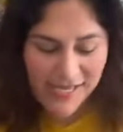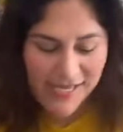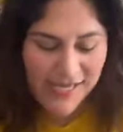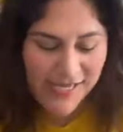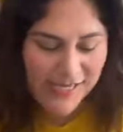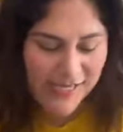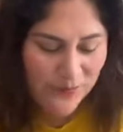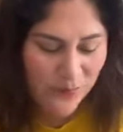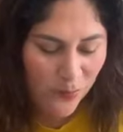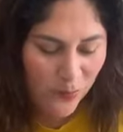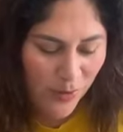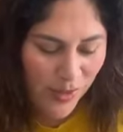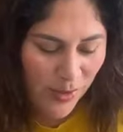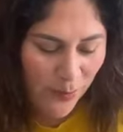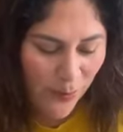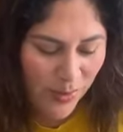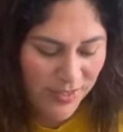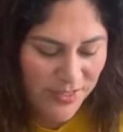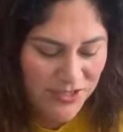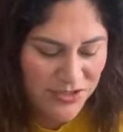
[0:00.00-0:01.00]
And
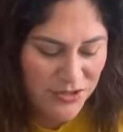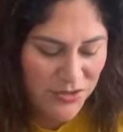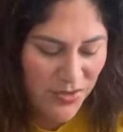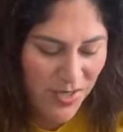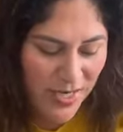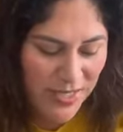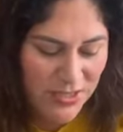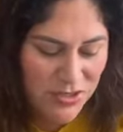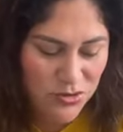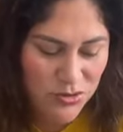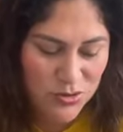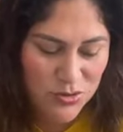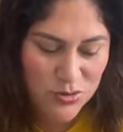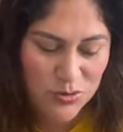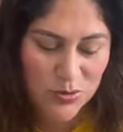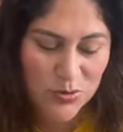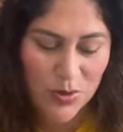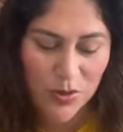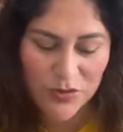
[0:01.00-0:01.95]
what I want to try to do